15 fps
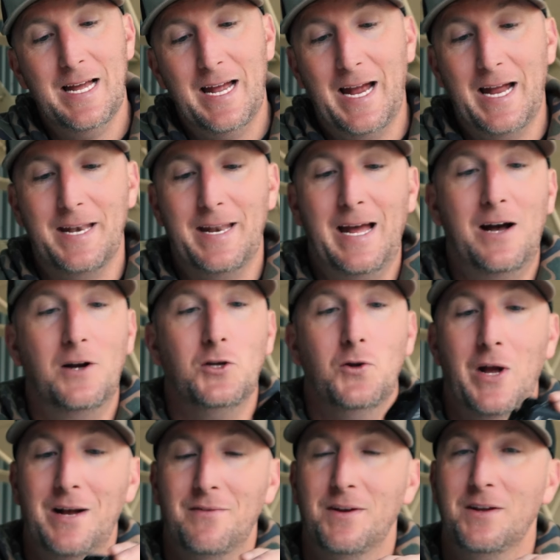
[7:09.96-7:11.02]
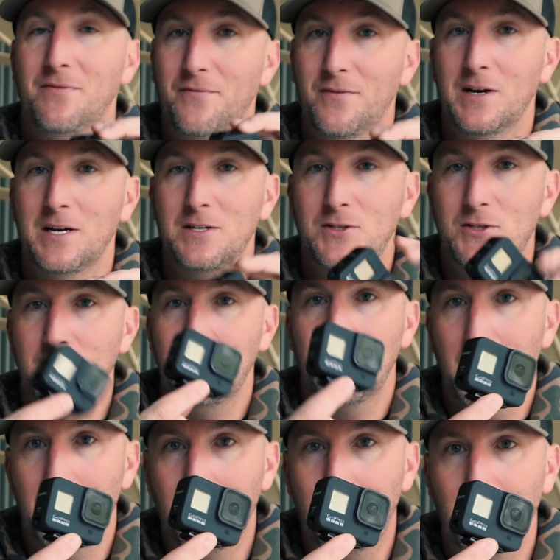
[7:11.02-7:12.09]
and now you have a foot to your
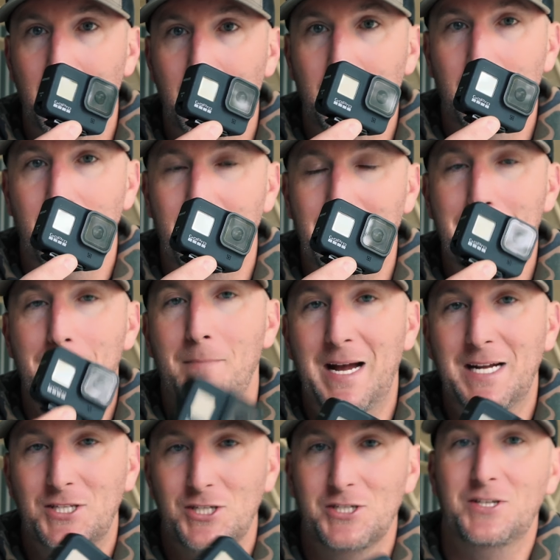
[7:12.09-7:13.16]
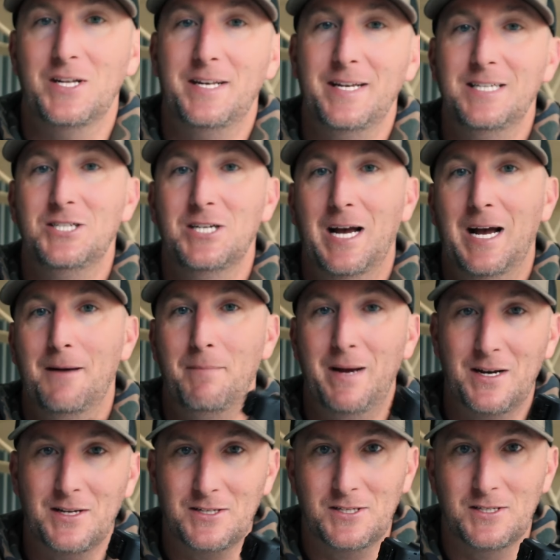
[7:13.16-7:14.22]
GoPro that matches the DJI
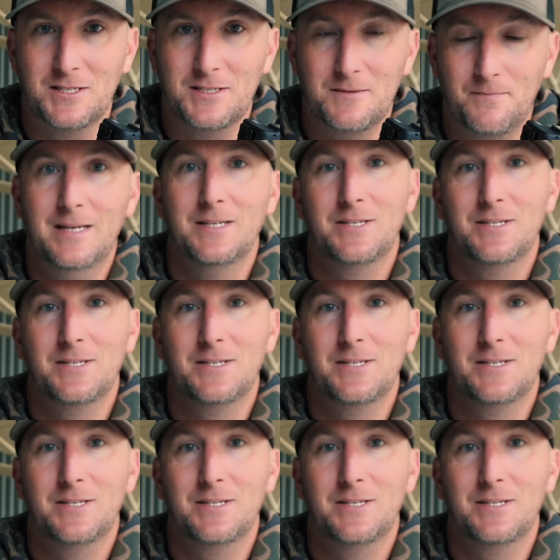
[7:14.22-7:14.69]
mounting system.